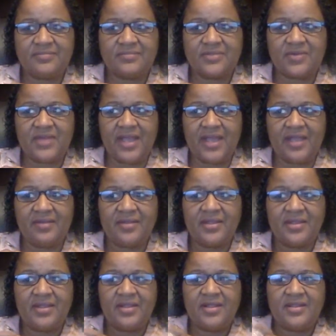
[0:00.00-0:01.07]
Okay.
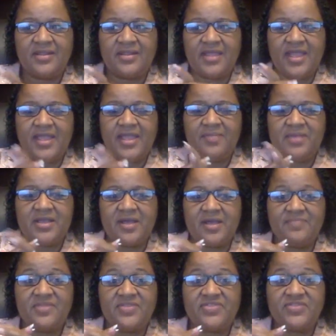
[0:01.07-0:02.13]
They become
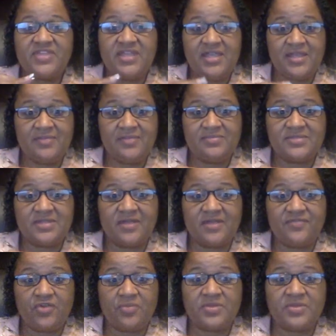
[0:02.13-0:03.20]
the themes of
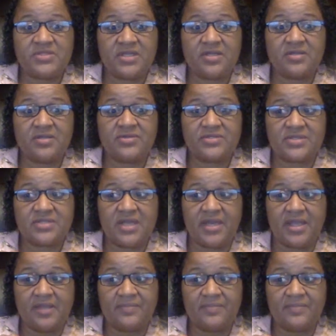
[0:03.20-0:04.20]
your particular study.